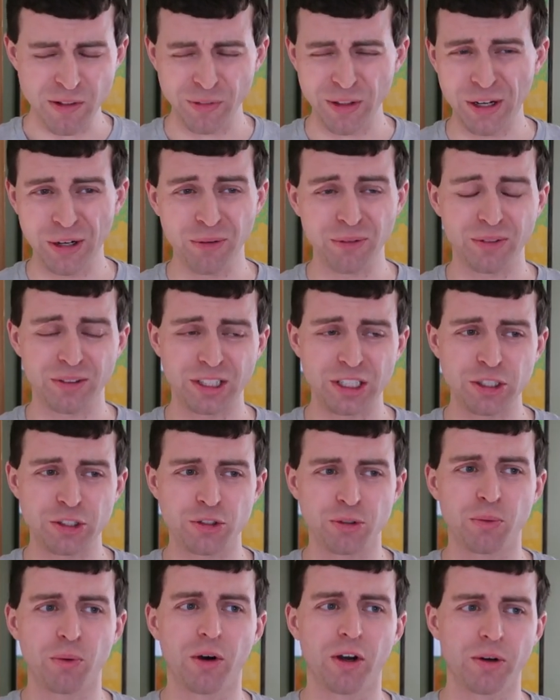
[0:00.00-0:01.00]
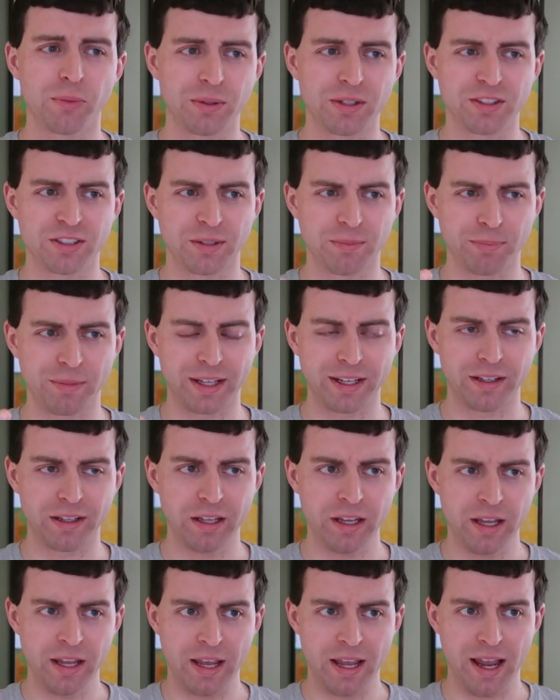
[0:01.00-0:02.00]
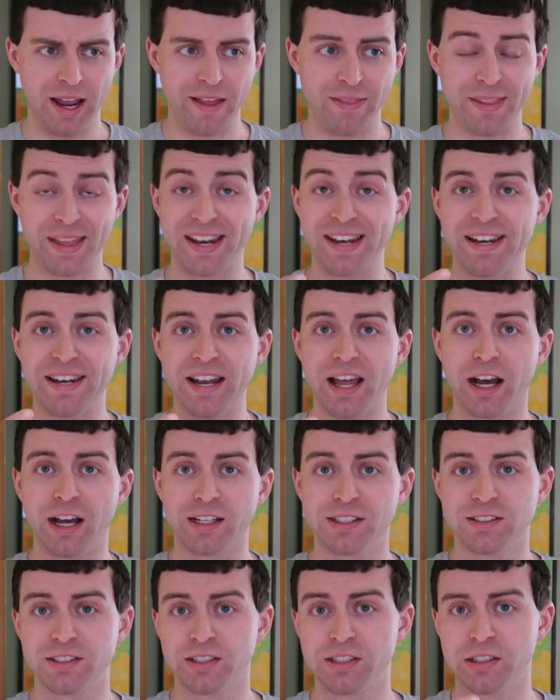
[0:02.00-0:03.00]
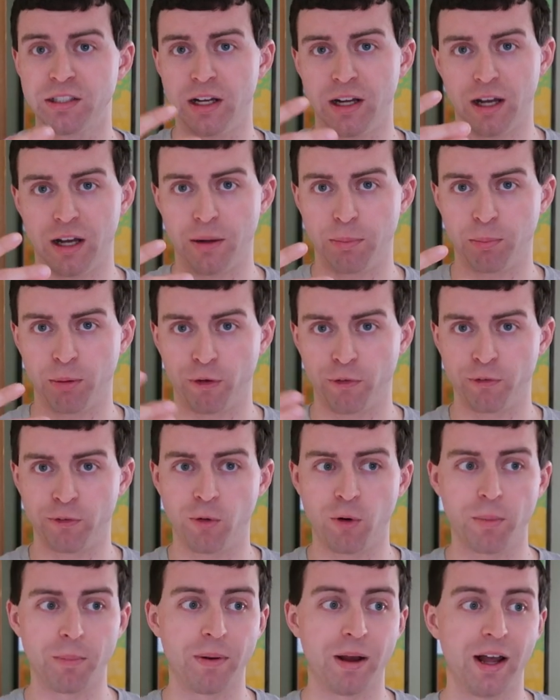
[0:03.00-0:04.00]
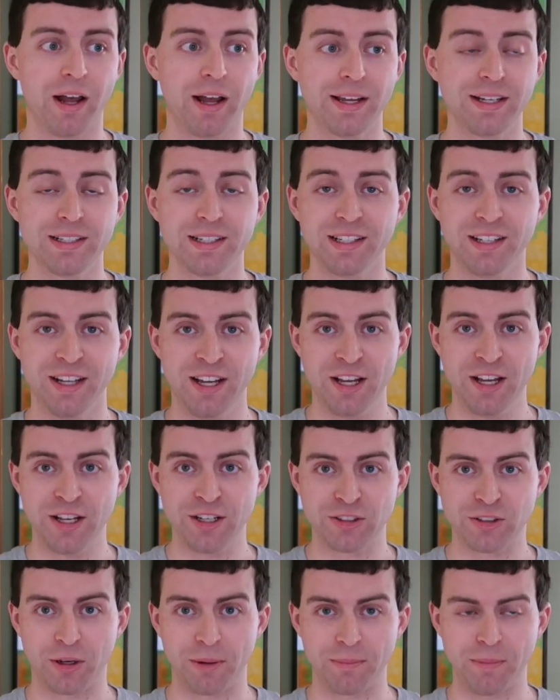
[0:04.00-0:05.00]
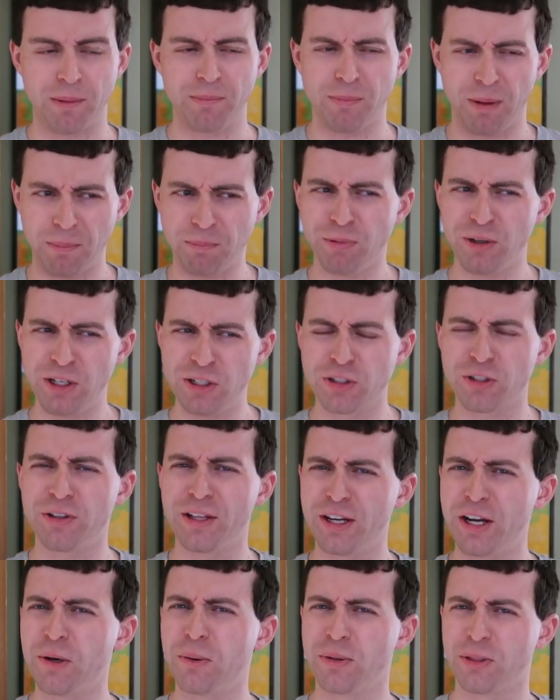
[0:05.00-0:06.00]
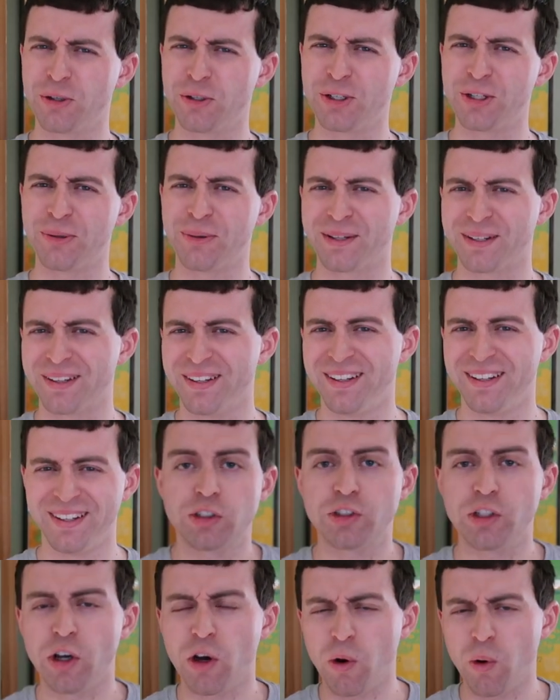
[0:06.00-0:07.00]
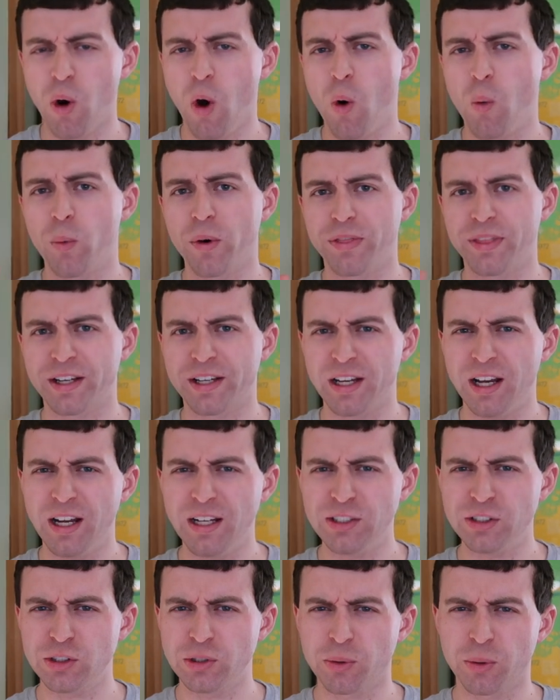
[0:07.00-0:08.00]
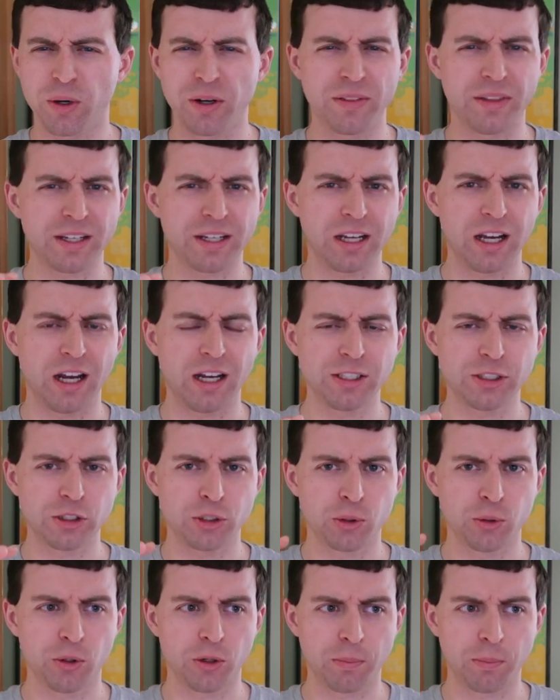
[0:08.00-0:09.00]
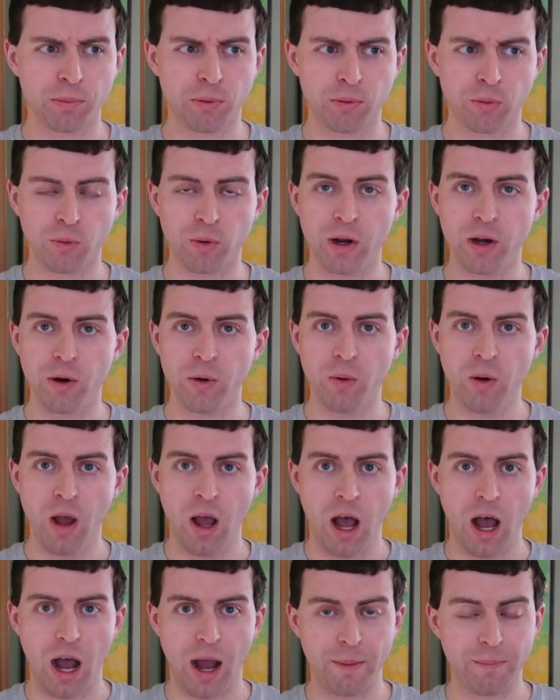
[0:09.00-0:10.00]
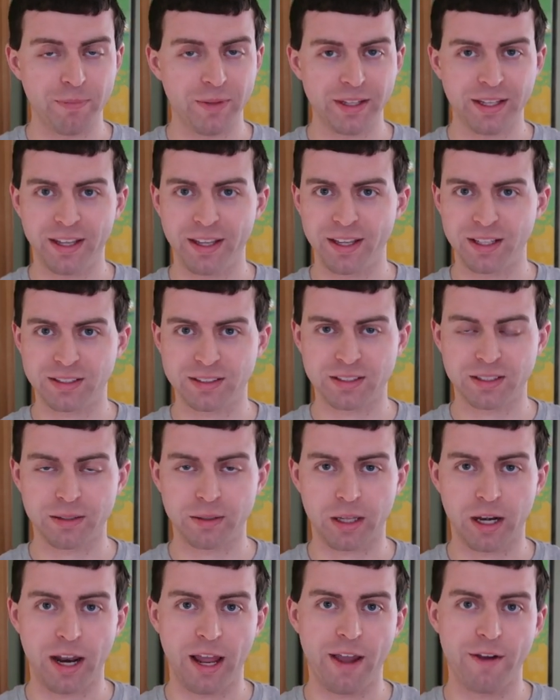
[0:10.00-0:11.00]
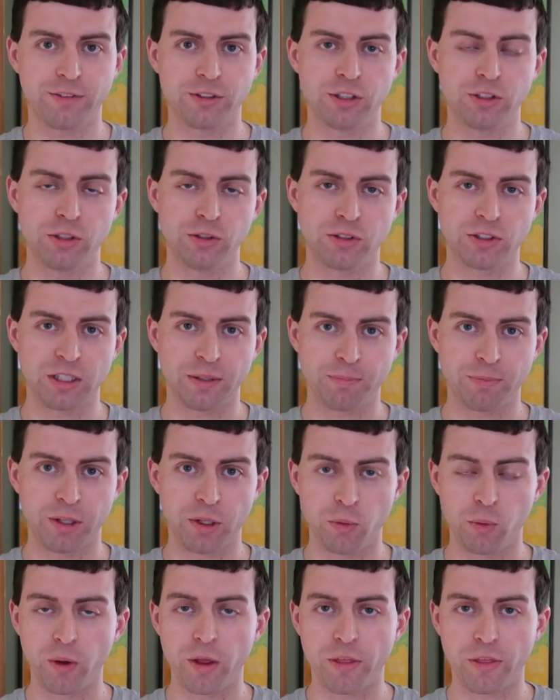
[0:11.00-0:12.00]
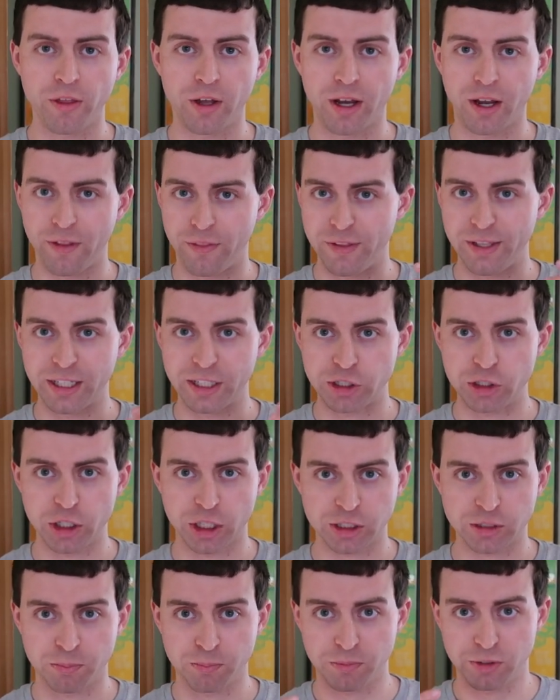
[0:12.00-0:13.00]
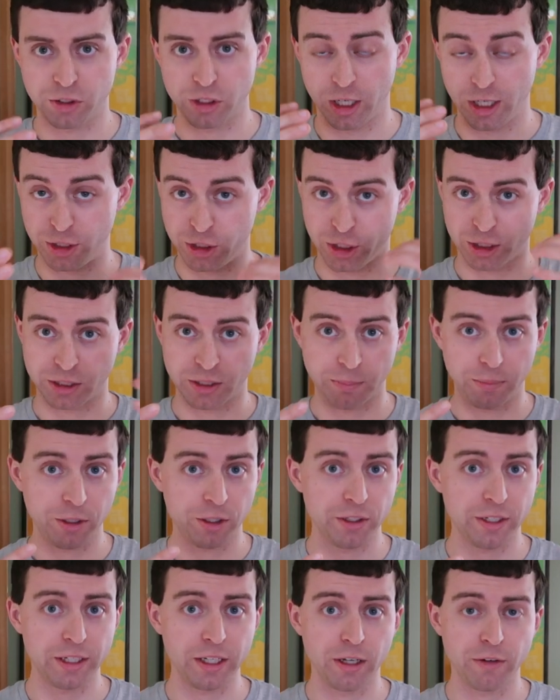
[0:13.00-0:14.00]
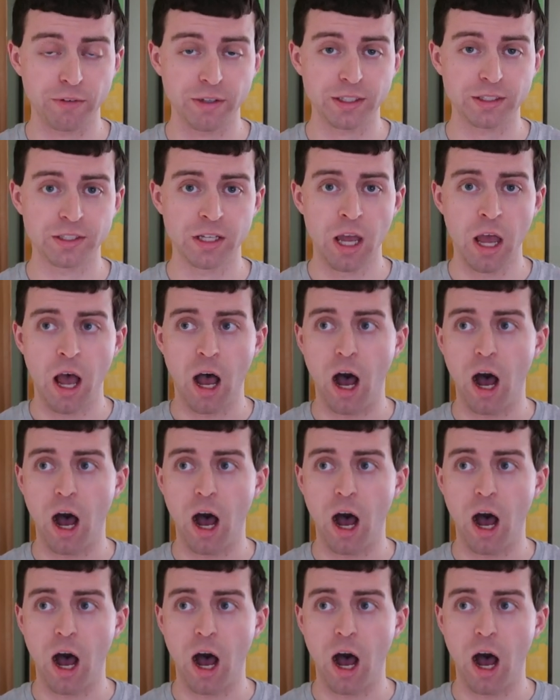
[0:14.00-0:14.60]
They don't lead you on with something and then not perform behind it. So I'm pretty sure they know what they're doing. So with the Contour and the Contour Pro, I'm thinking it's going to have to do something with the adjustability of it.